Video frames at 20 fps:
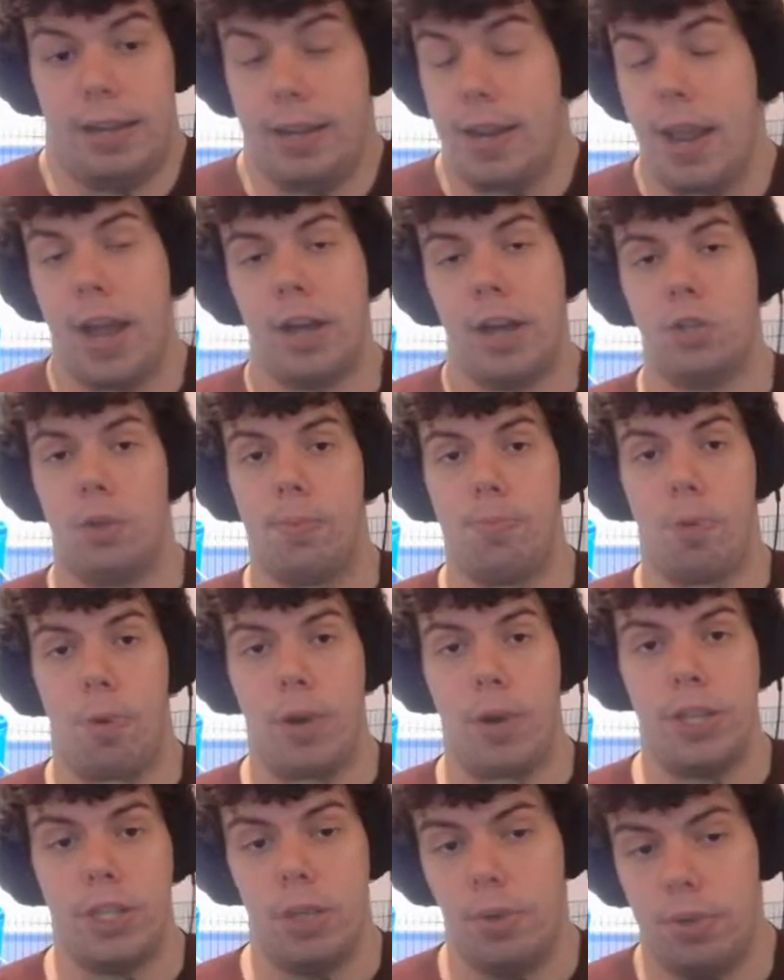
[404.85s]
an actual
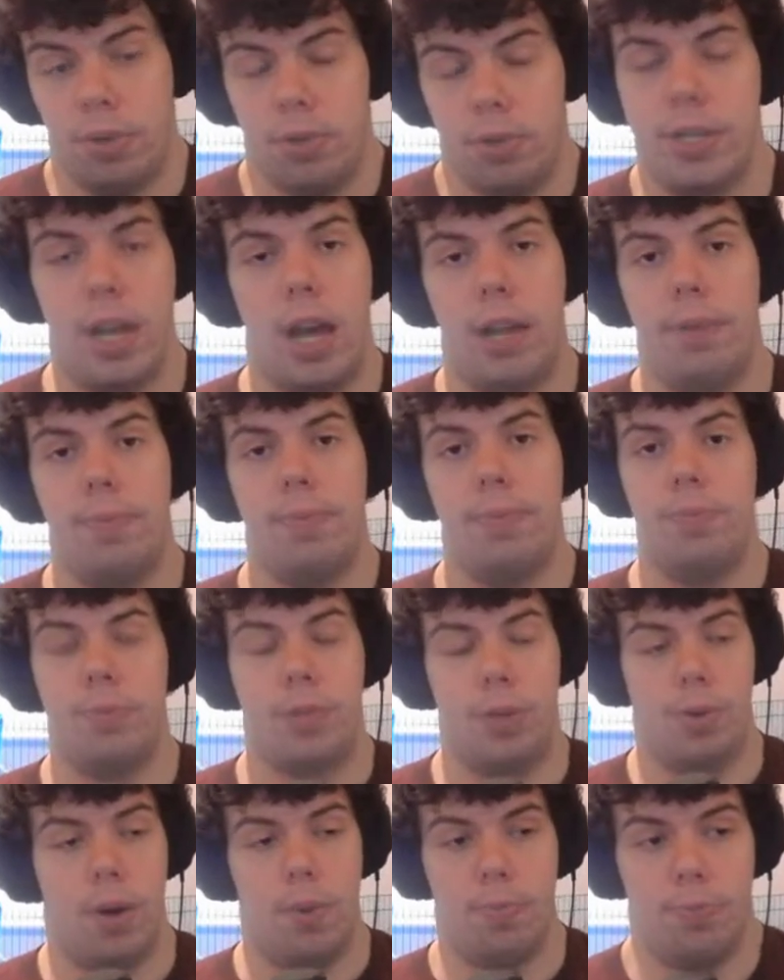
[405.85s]
point to it, there's none.
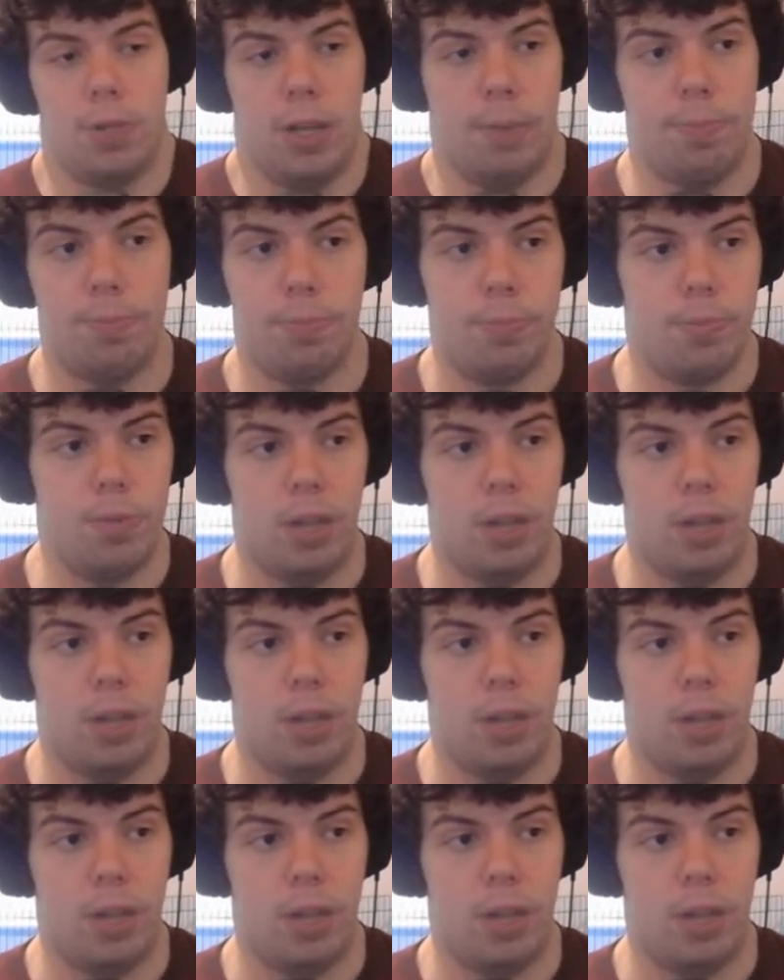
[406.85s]
Zero, zip.